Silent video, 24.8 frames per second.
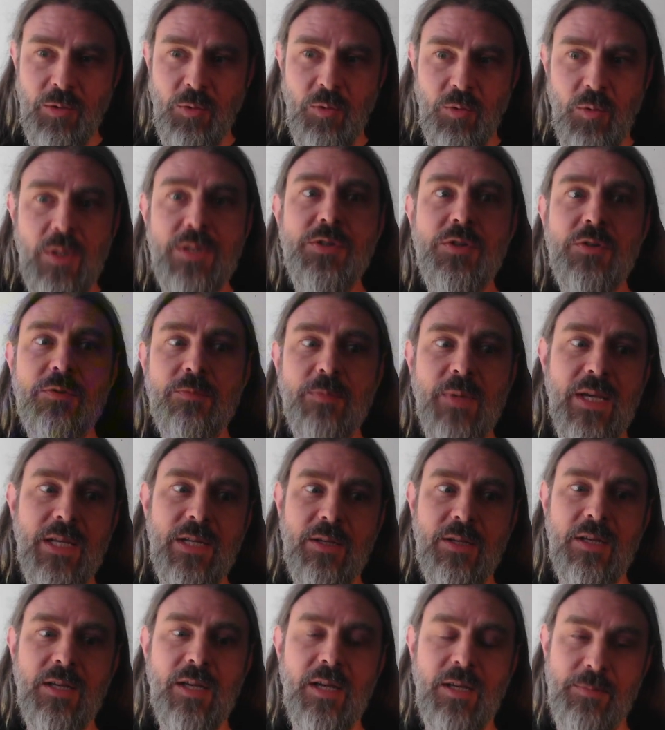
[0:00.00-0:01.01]
Once you've
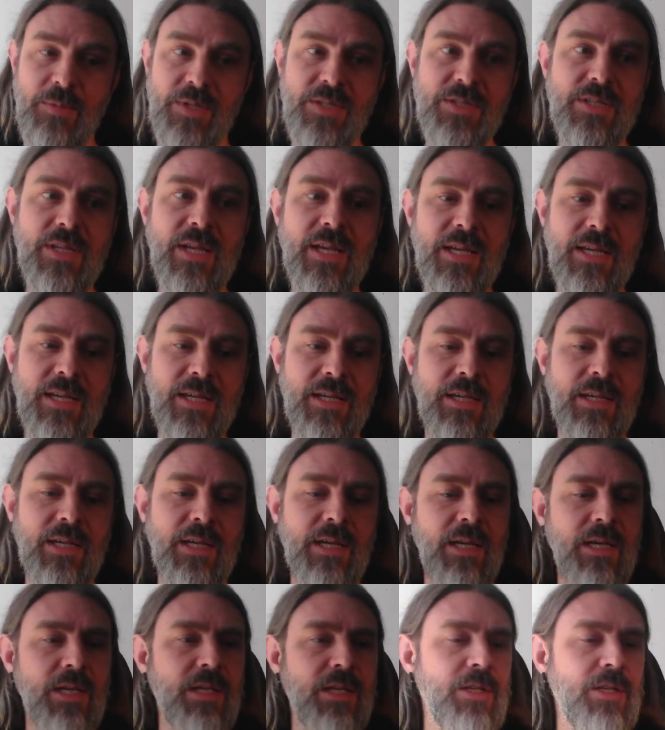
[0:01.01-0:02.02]
made a mistake,
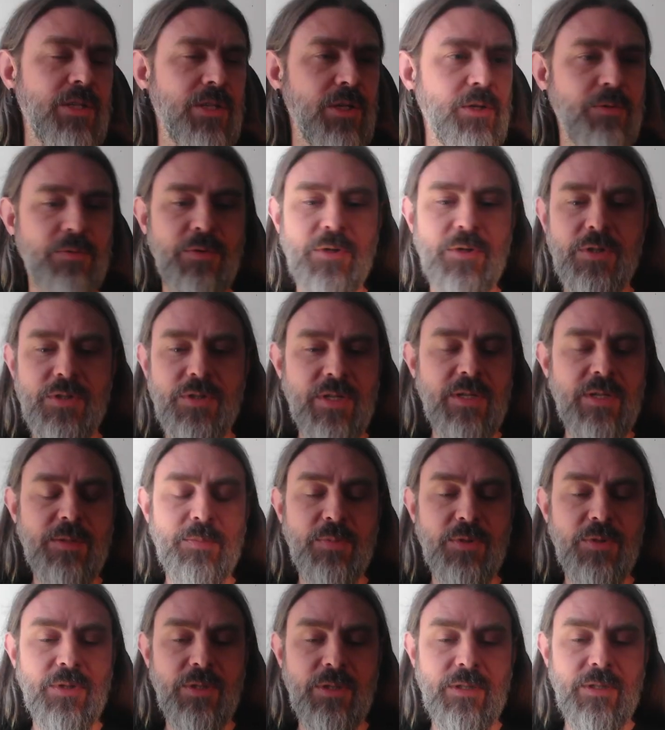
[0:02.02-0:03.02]
you know, for
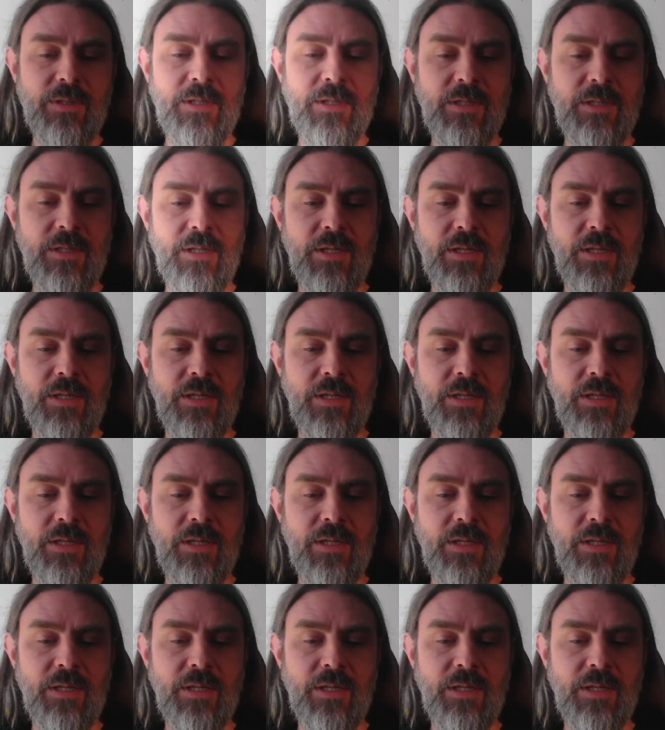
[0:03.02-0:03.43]
example,